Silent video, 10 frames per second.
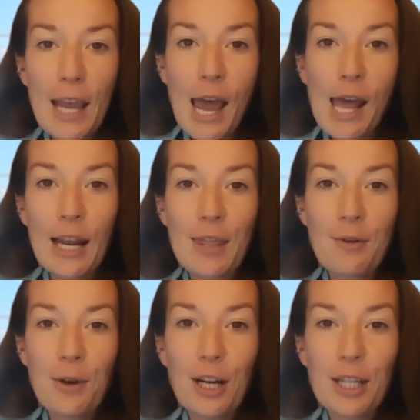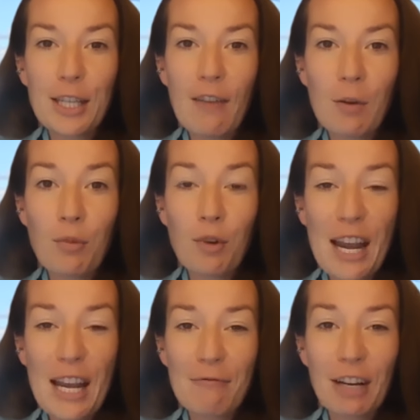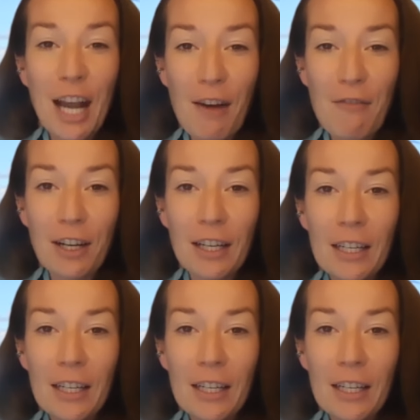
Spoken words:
and let the world have a break and recover.